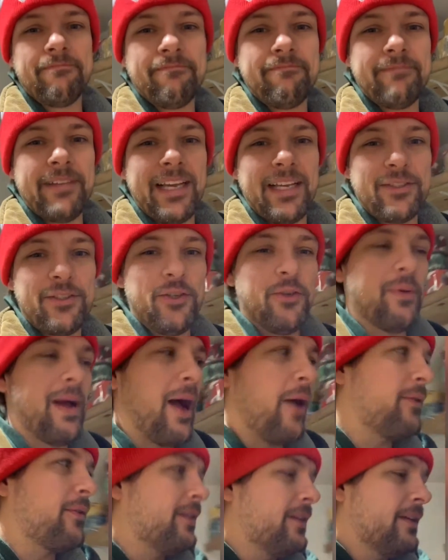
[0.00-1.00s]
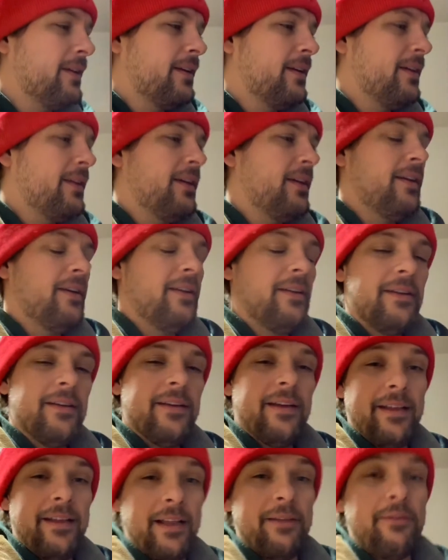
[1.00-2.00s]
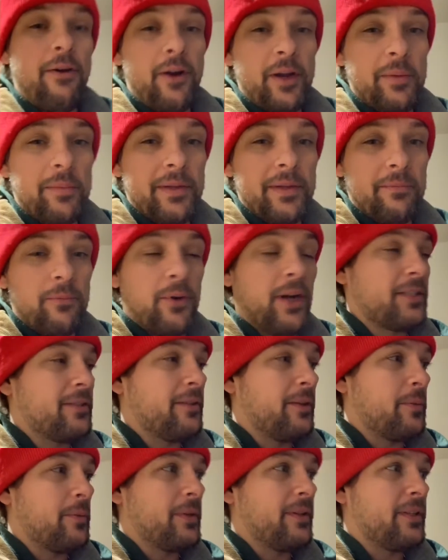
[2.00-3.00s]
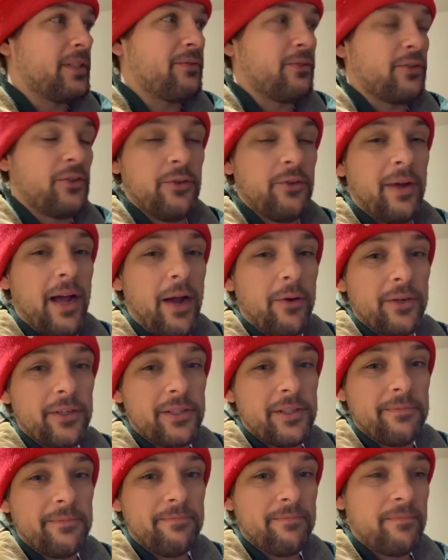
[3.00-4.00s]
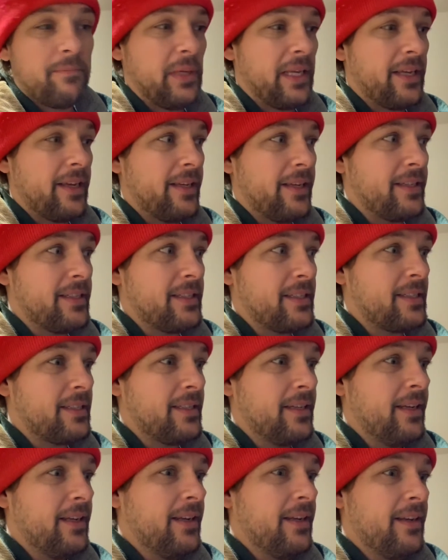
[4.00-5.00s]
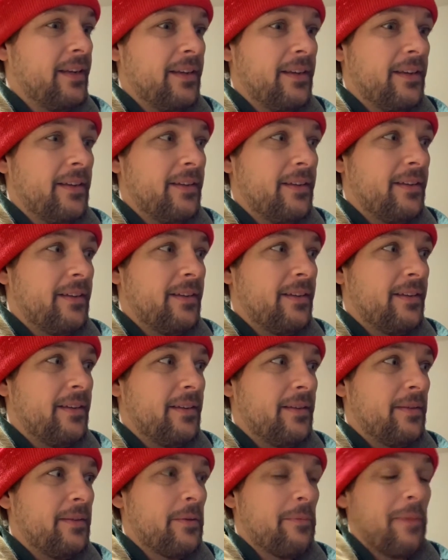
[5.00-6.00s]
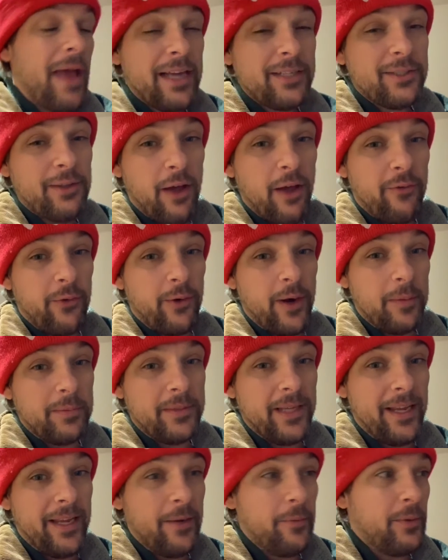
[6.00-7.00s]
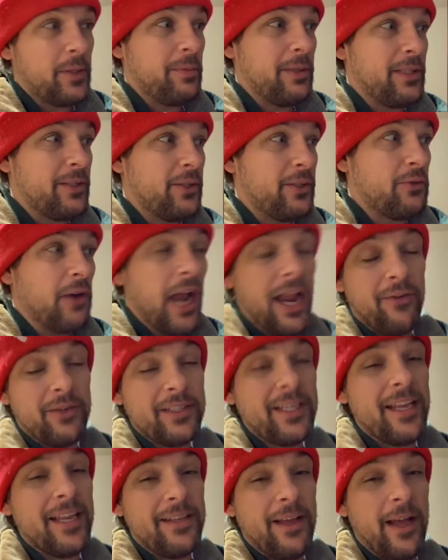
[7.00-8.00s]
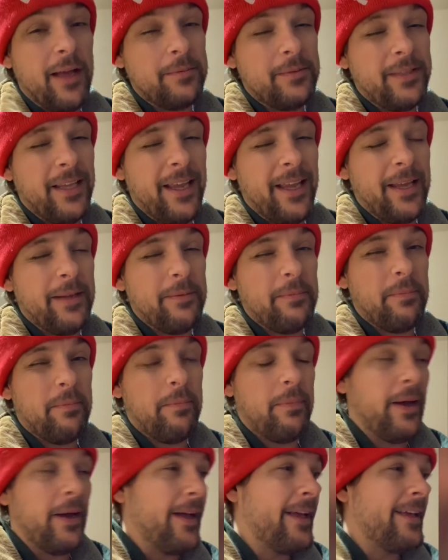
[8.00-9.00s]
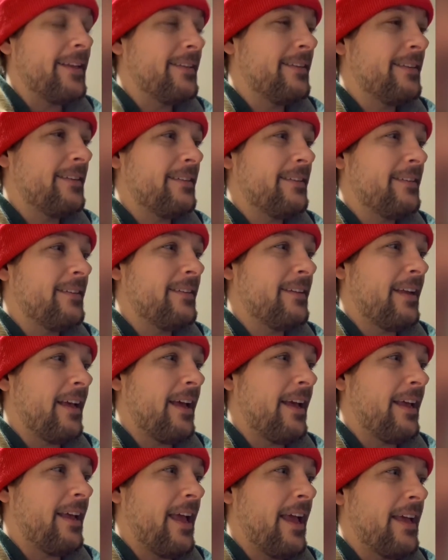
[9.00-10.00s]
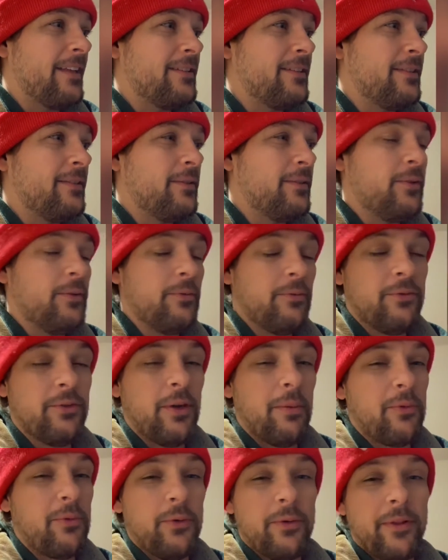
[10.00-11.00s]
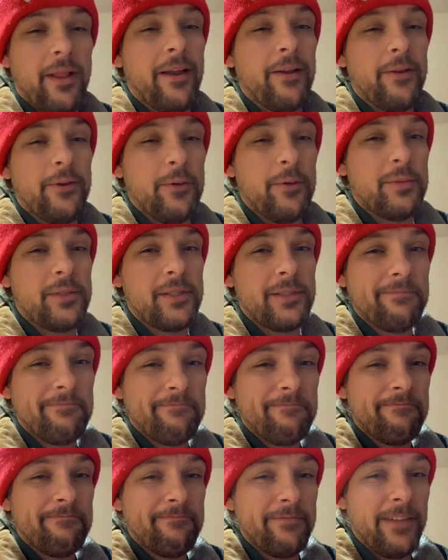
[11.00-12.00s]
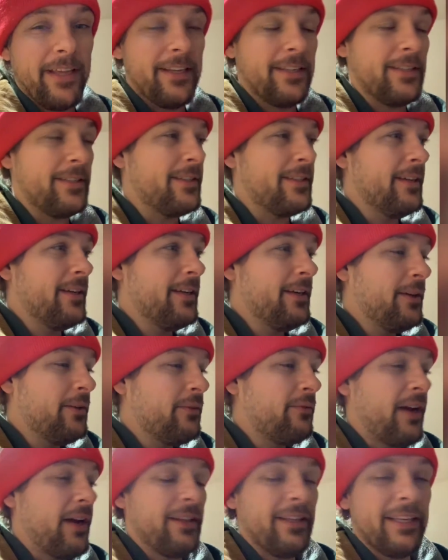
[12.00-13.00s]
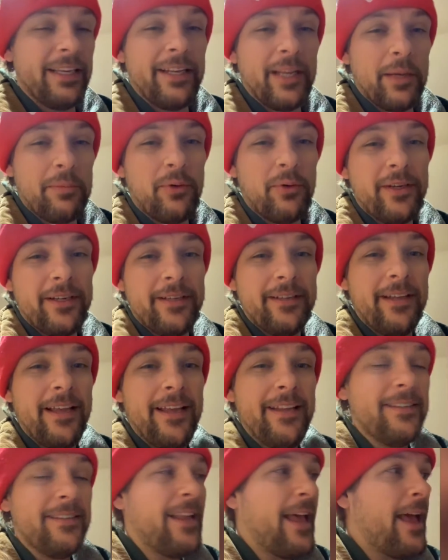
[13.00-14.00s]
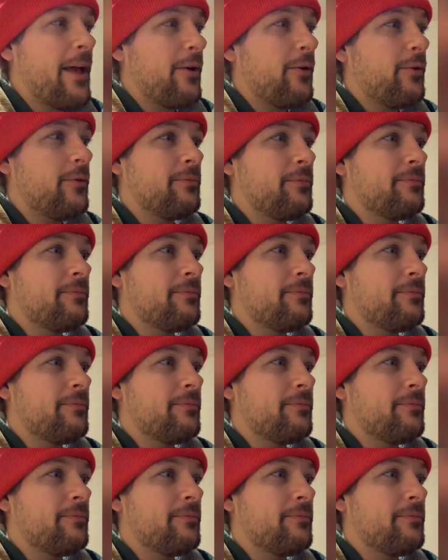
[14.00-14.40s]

got two out. And I've already been wrestling with this for 2 hours because the Mac software updated, which means the drivers had to update, but I had to jump through a lot of hoops. And finally getting it printed, and now